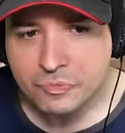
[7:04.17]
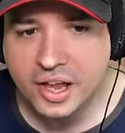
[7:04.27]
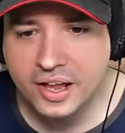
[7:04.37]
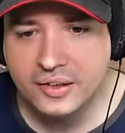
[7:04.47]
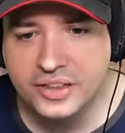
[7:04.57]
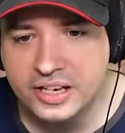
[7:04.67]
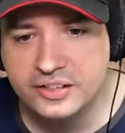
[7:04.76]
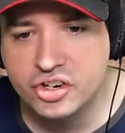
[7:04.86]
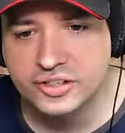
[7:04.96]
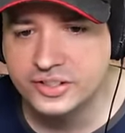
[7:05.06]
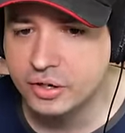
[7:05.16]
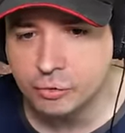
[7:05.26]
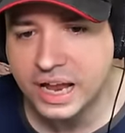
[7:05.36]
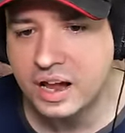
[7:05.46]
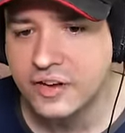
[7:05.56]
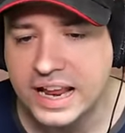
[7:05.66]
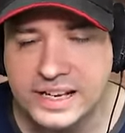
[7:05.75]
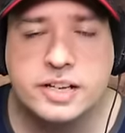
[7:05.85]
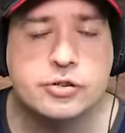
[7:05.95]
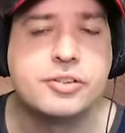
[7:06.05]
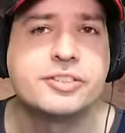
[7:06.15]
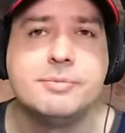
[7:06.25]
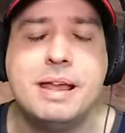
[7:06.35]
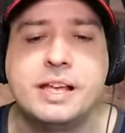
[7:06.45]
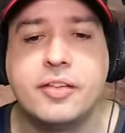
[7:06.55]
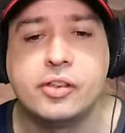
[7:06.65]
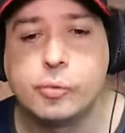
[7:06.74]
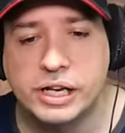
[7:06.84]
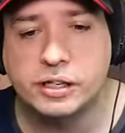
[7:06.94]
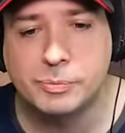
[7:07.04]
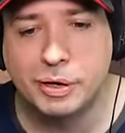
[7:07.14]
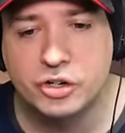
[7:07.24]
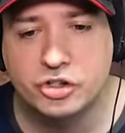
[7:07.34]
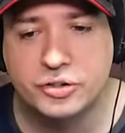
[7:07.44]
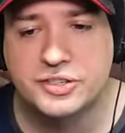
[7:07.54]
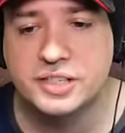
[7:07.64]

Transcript: uh, they just don't have any interest in making the regular Punishers